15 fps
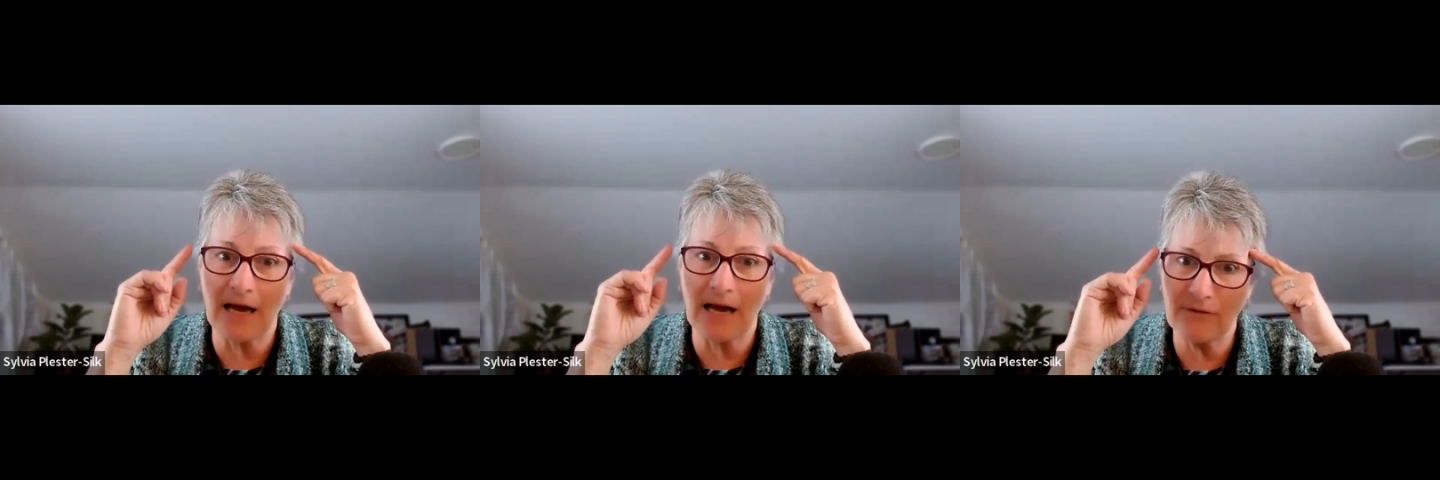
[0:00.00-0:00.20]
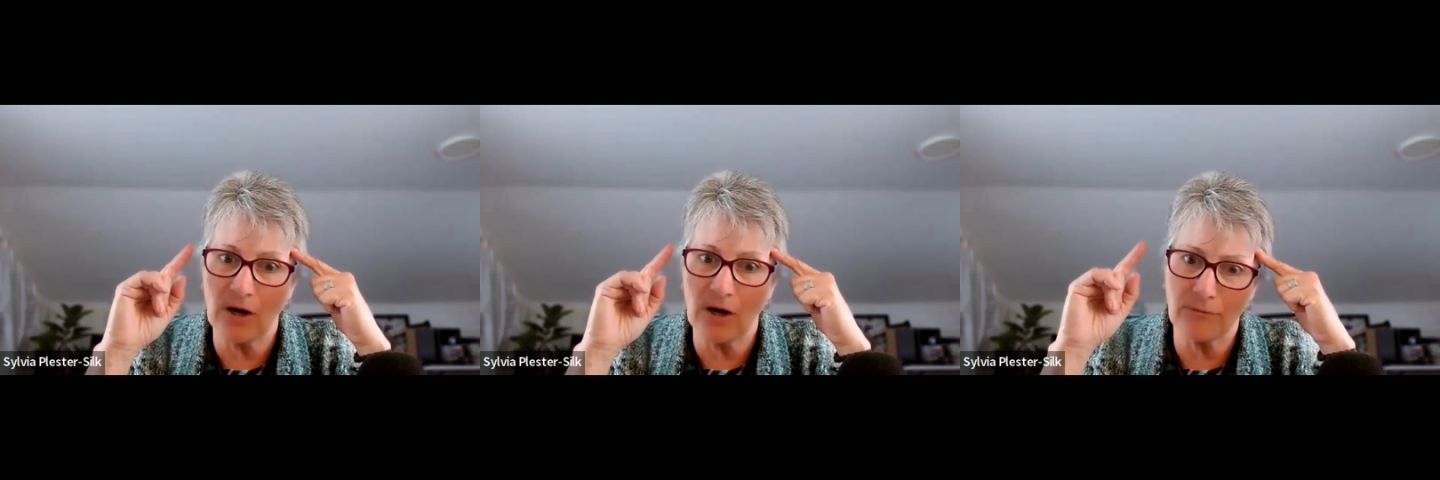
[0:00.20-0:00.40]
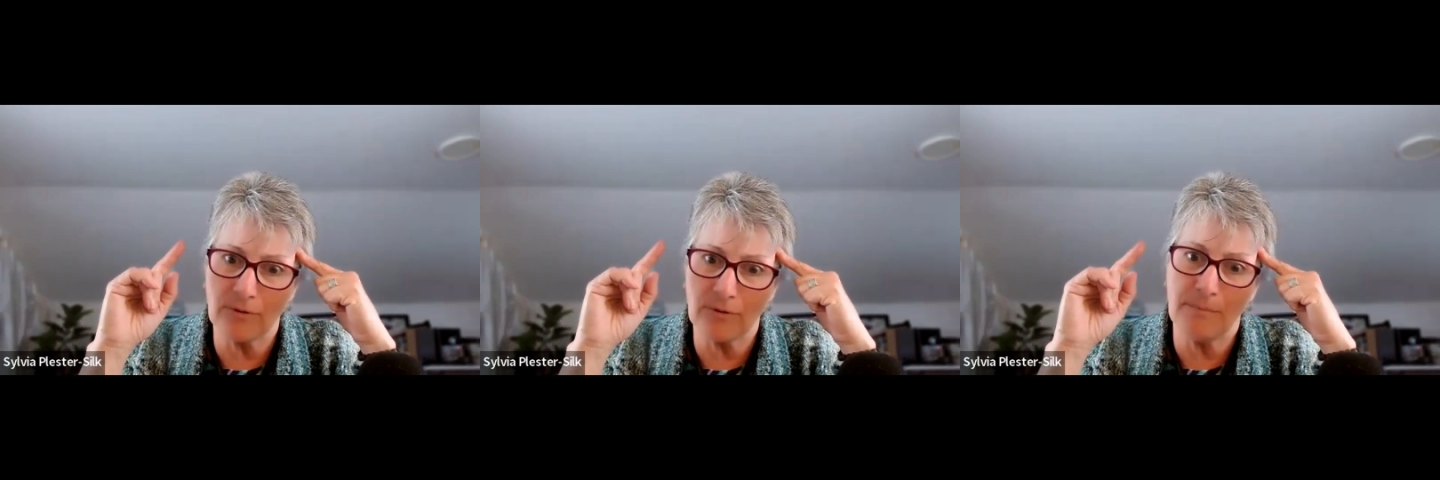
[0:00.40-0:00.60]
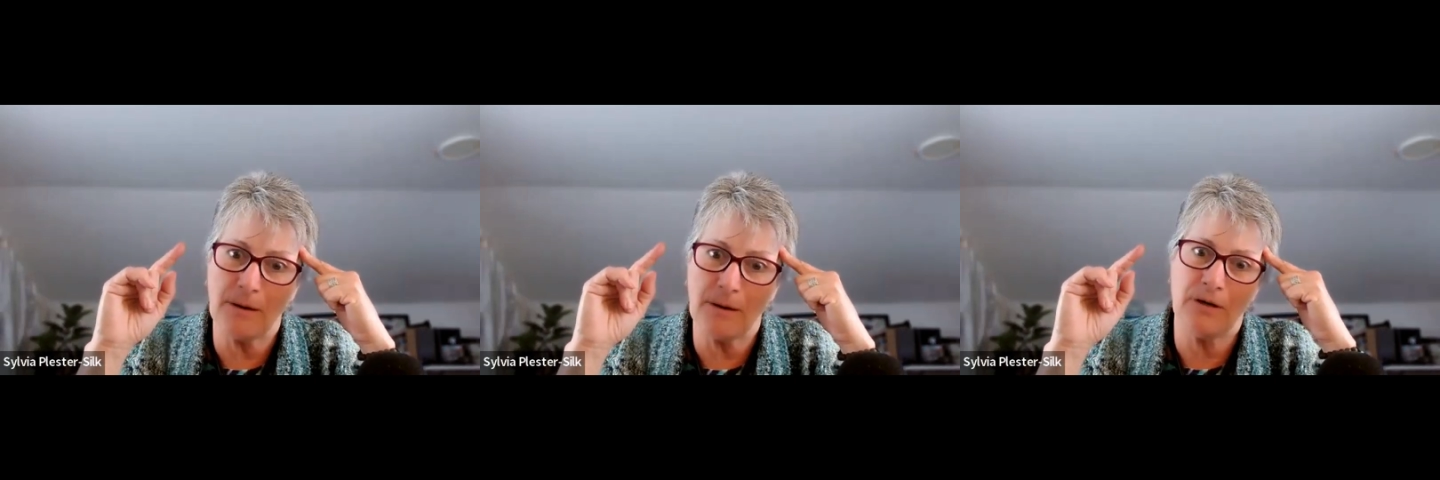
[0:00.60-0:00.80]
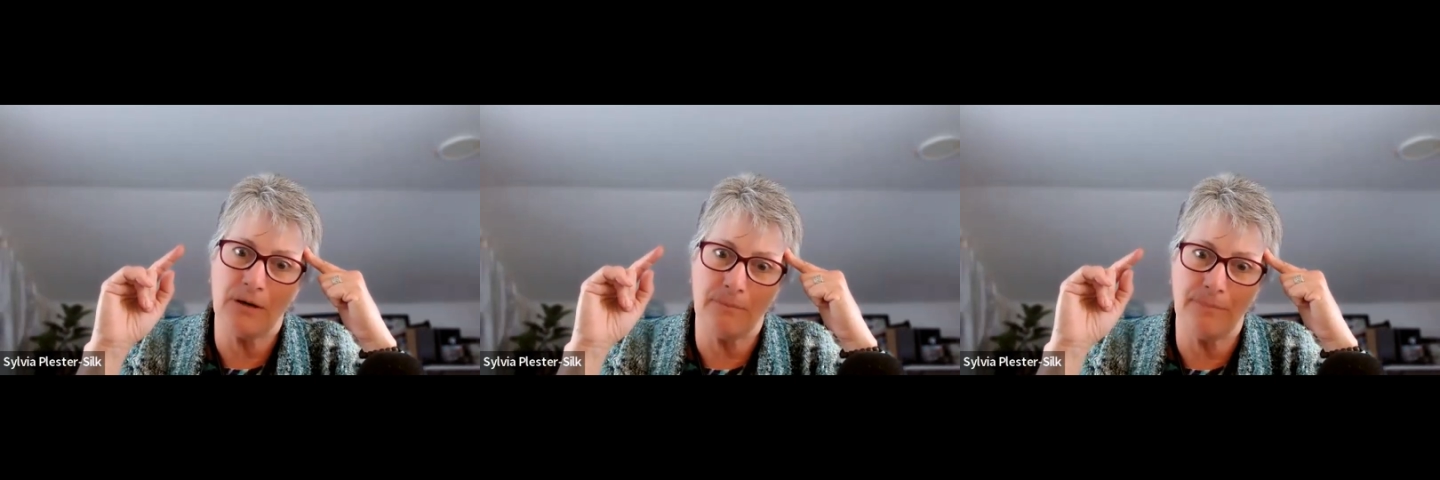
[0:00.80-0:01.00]
I've got to
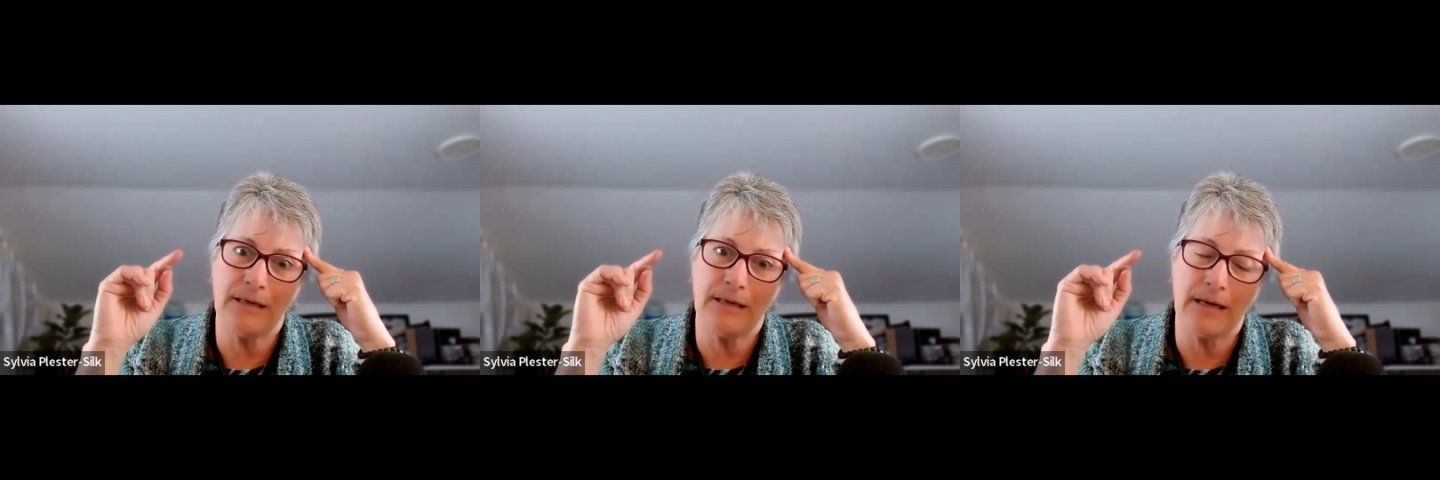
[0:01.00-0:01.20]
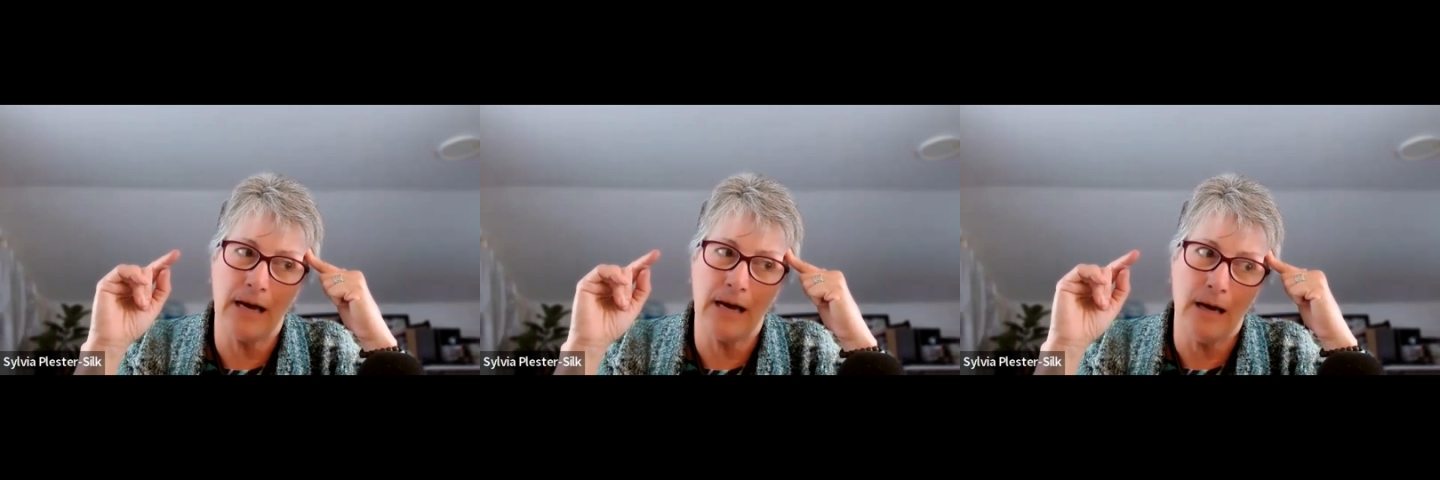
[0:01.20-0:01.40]
remember to pick